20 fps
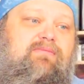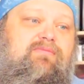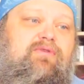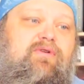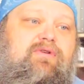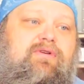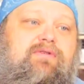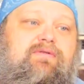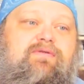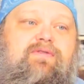
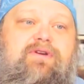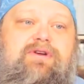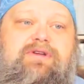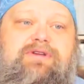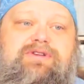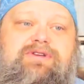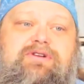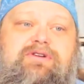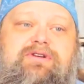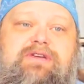broken
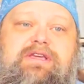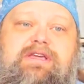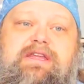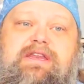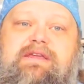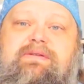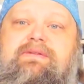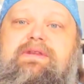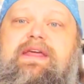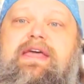furniture, you
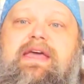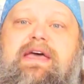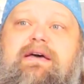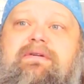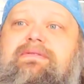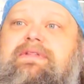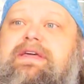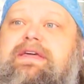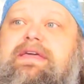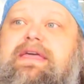can even
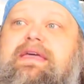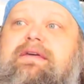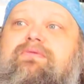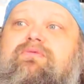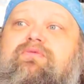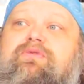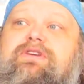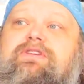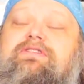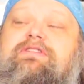have, like, a
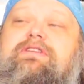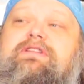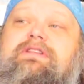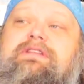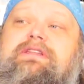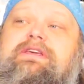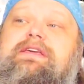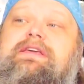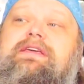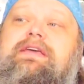
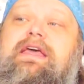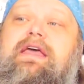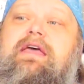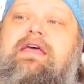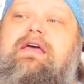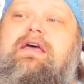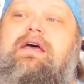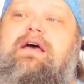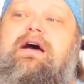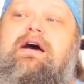recently
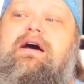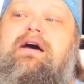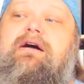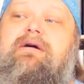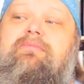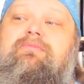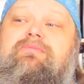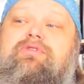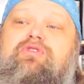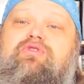
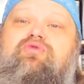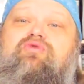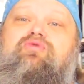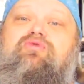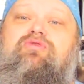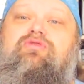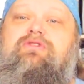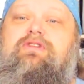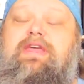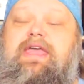
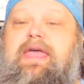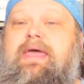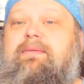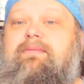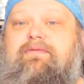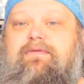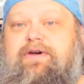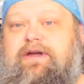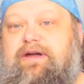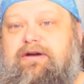used
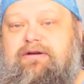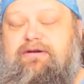campfire